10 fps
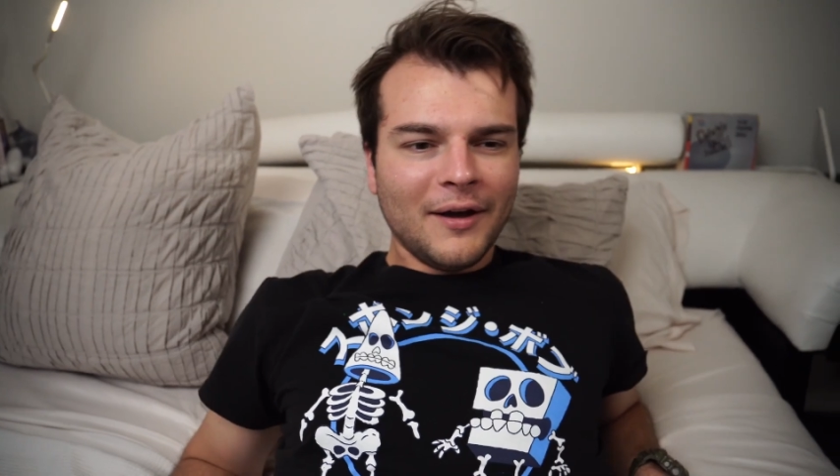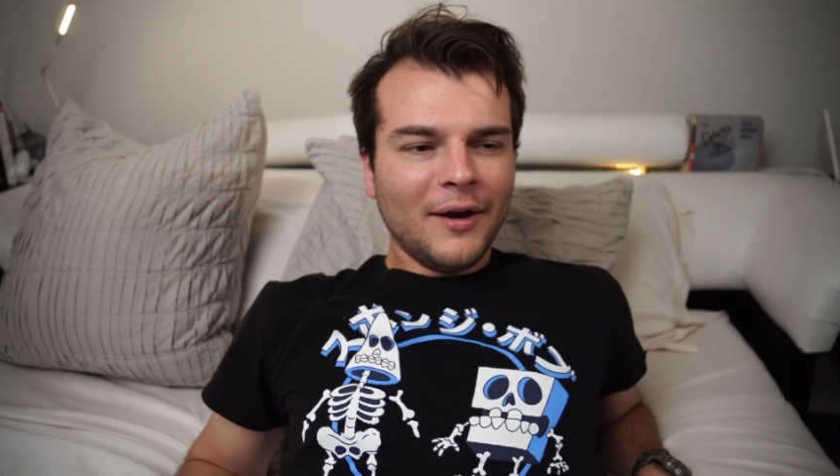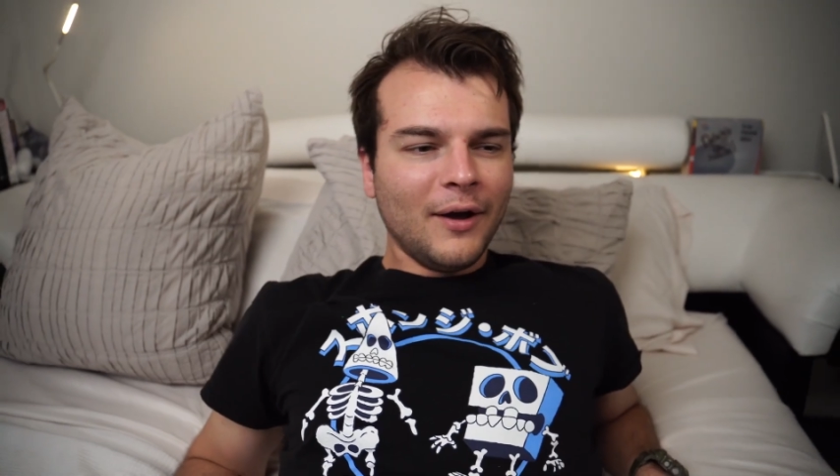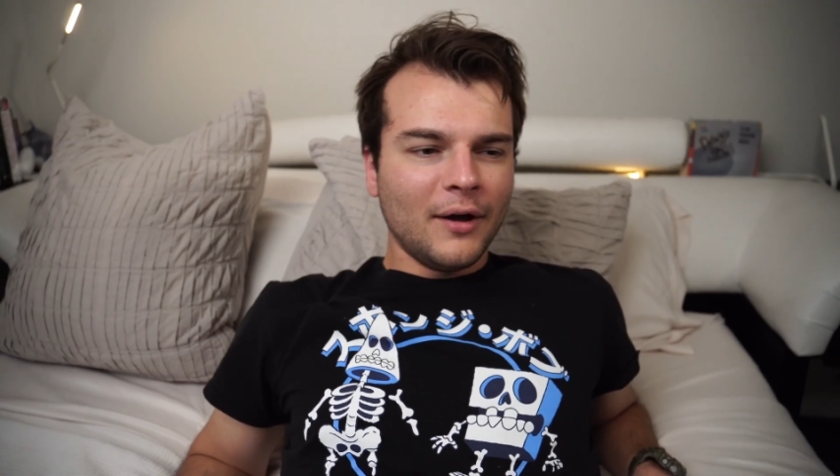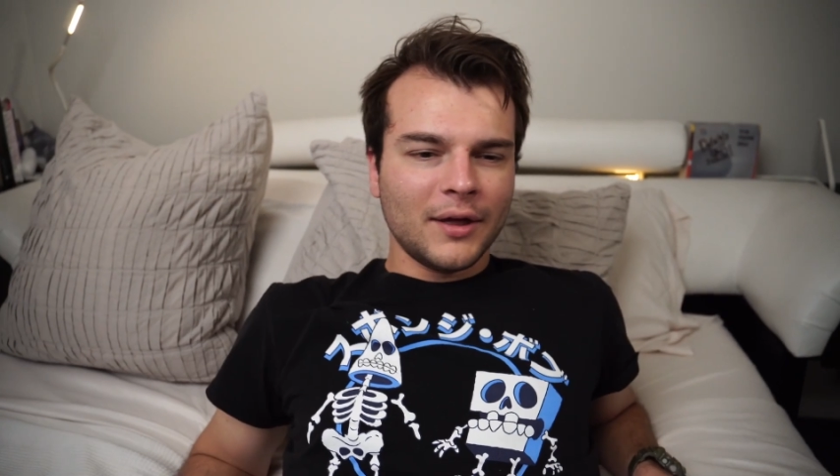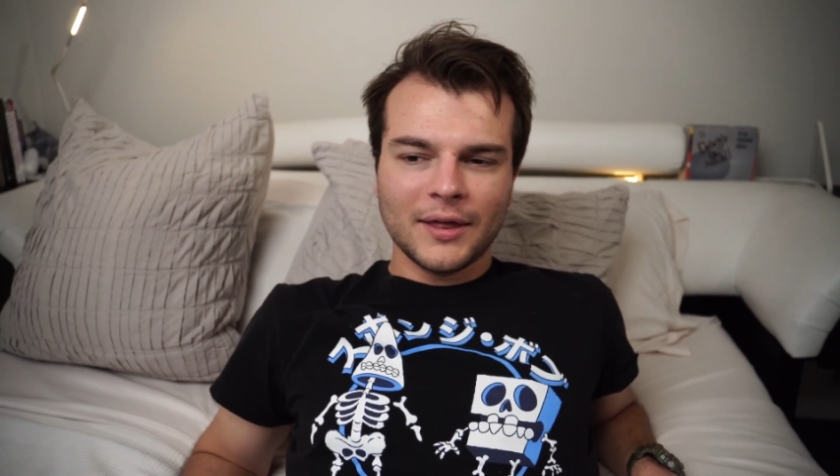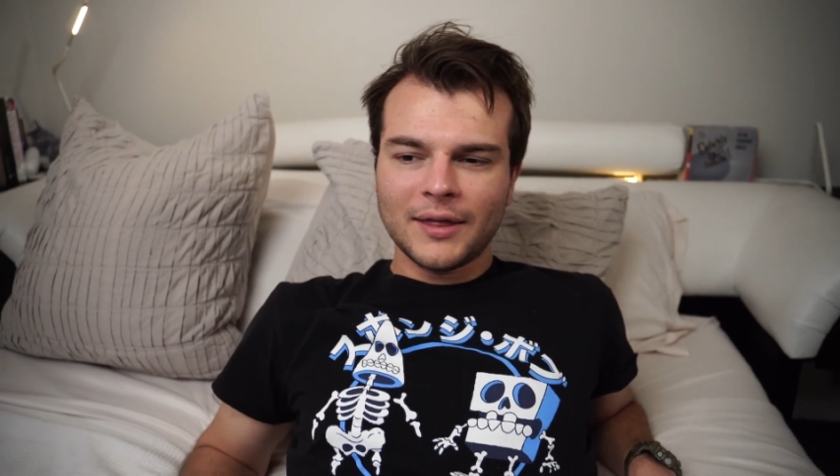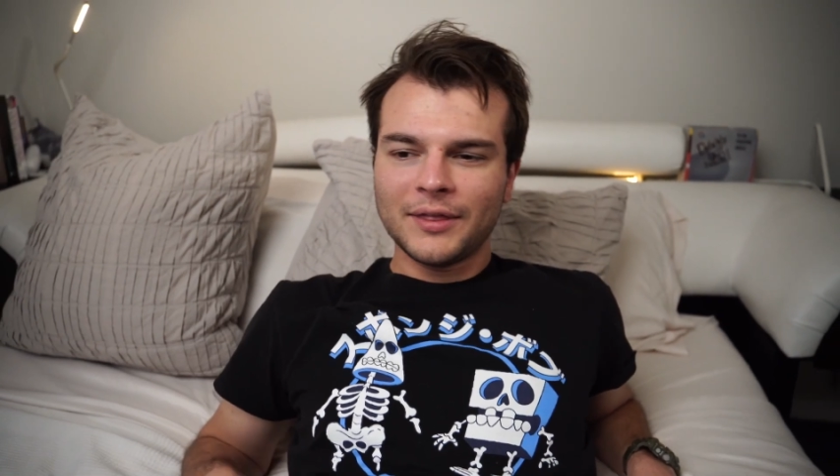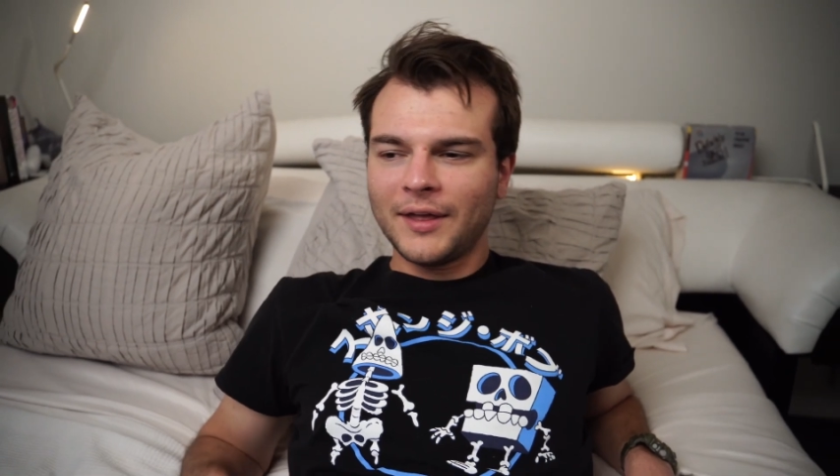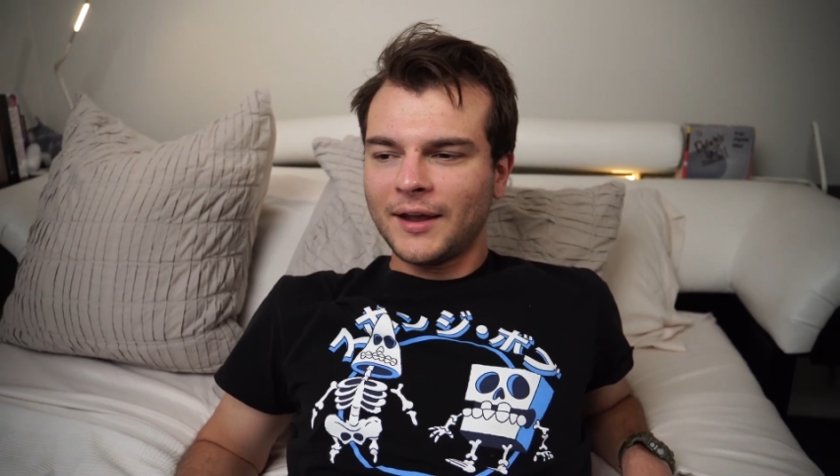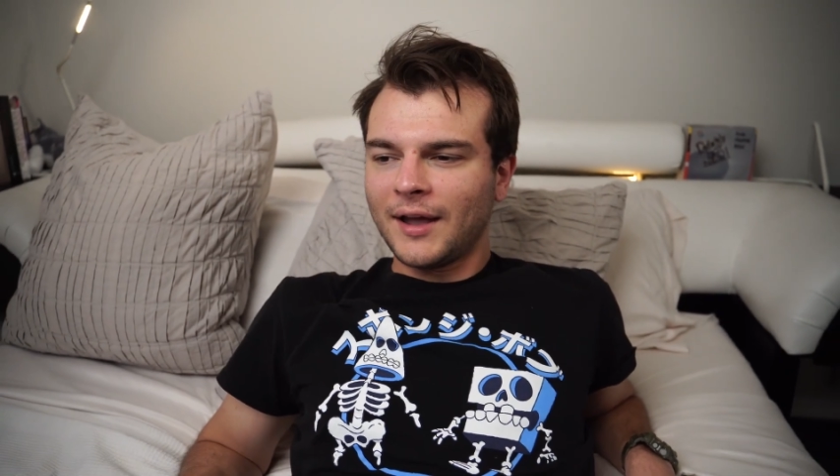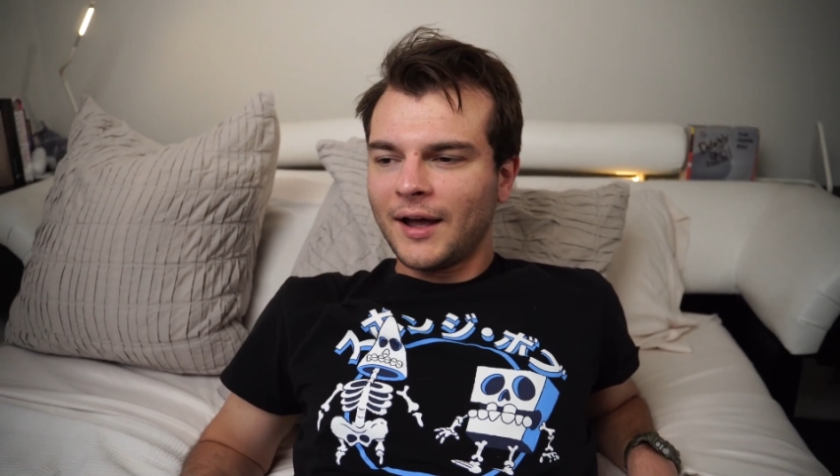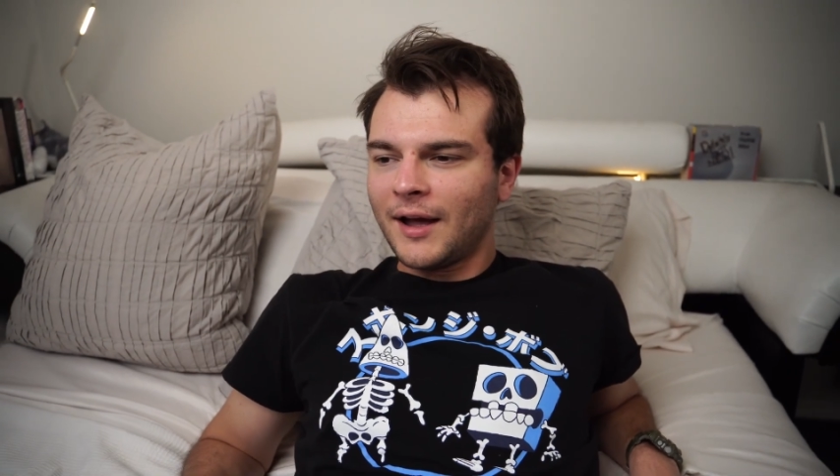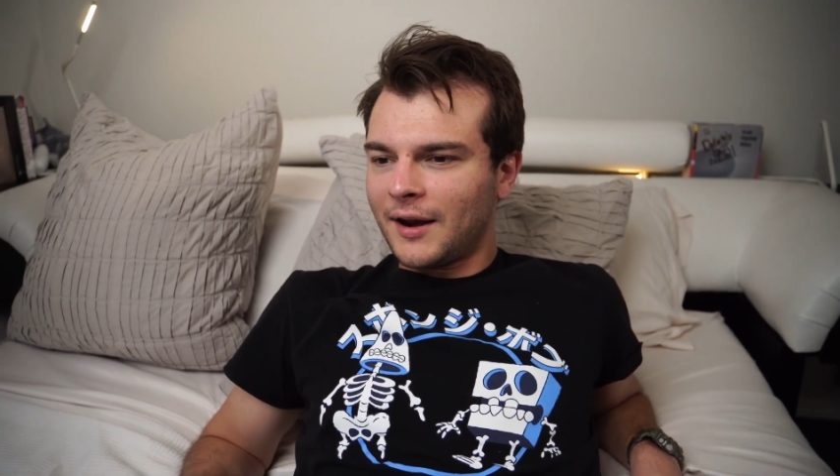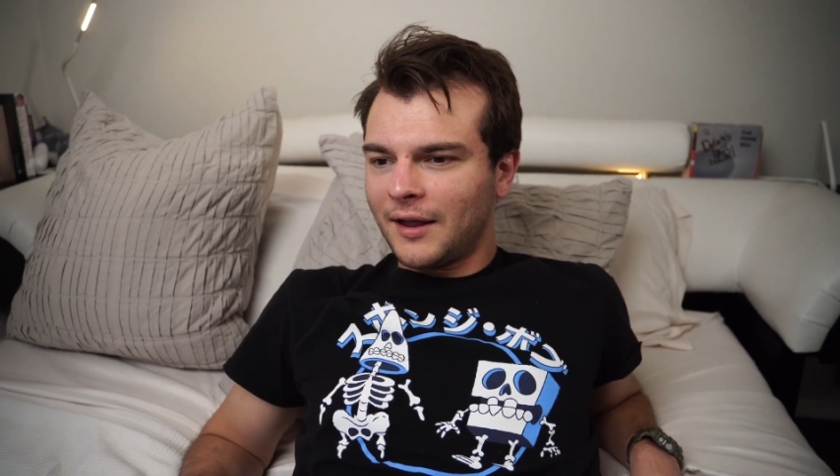Oh, thank
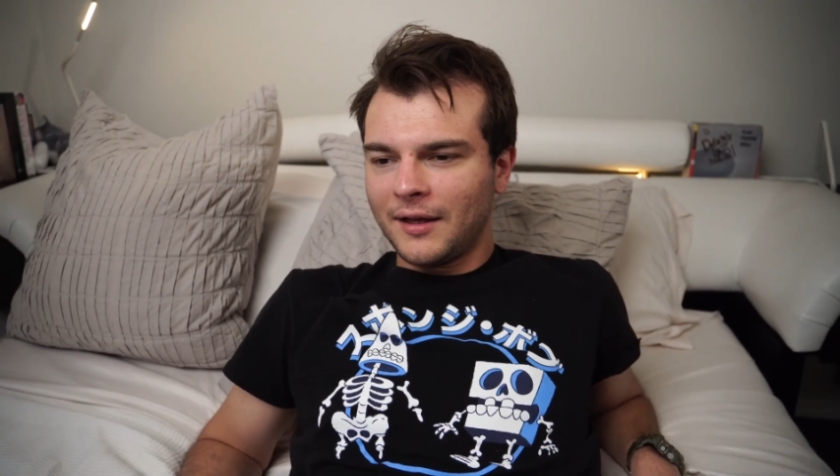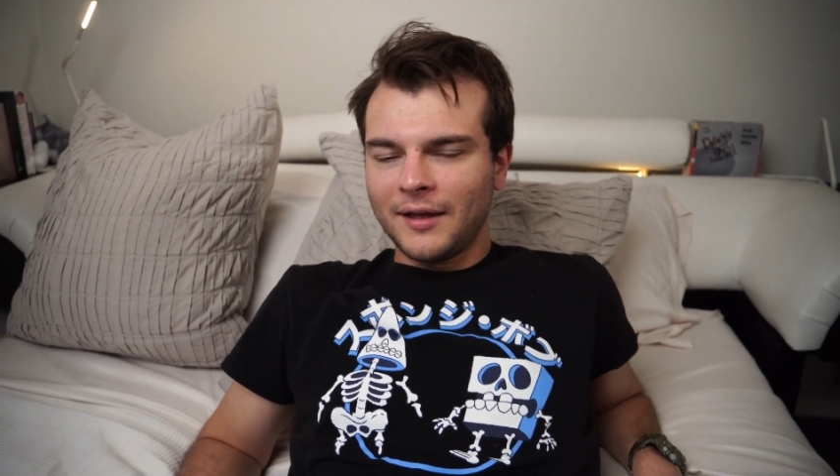God.